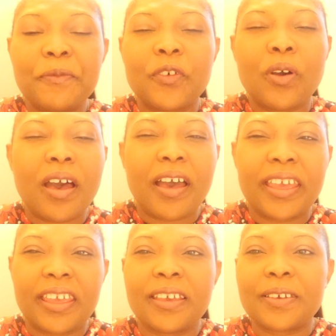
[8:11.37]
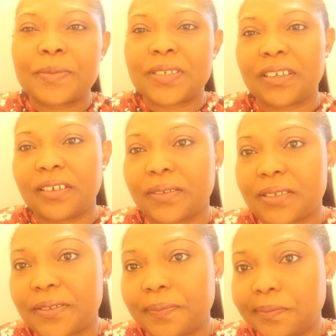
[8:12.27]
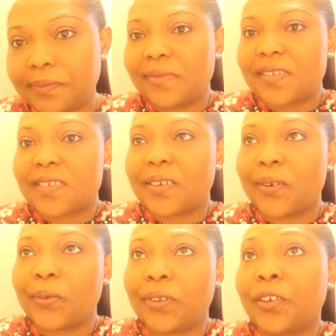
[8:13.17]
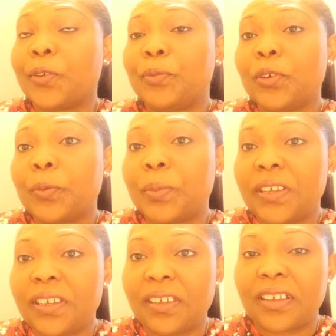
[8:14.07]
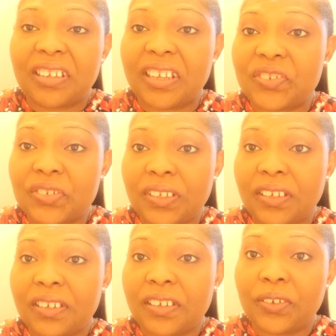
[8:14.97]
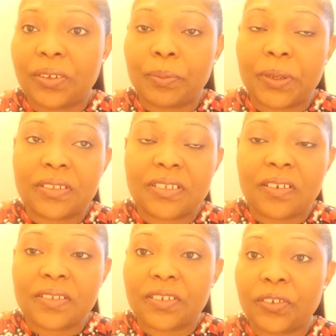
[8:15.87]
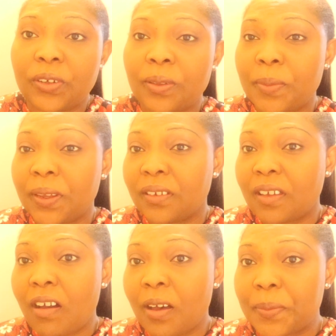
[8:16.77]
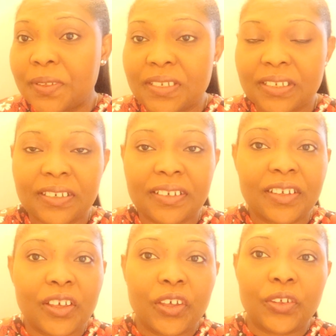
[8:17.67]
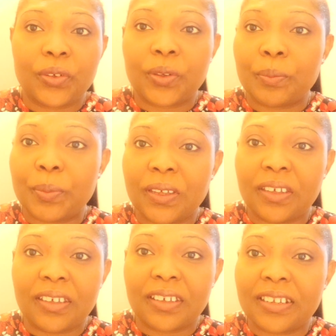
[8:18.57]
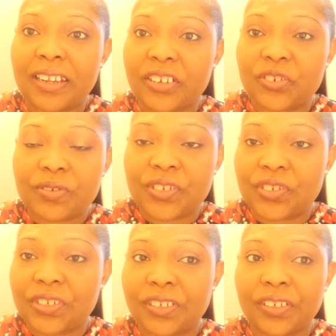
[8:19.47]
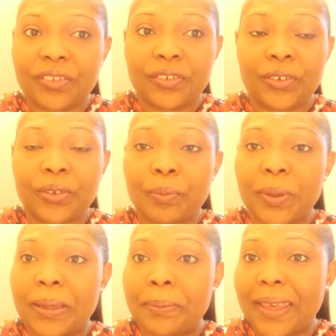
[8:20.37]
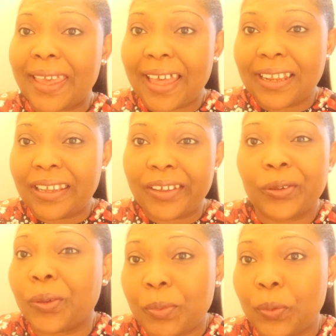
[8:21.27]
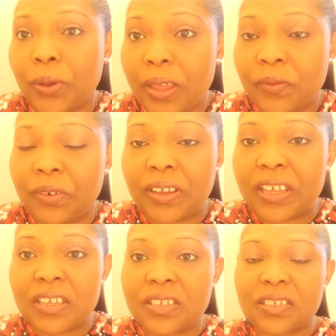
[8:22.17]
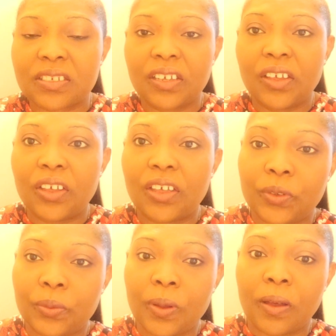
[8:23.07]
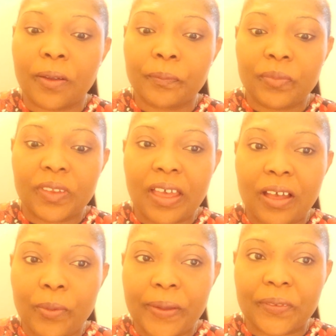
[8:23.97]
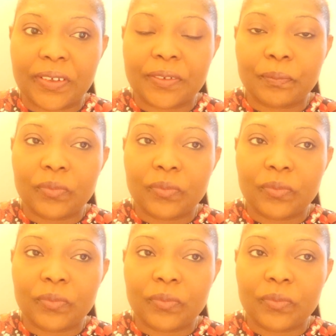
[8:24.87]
for high income skills. So you could be an engineer, you could be a doctor, you can be a carpenter, you can be an electrician, you can be a mechanic, you can be whatever it is you are. However,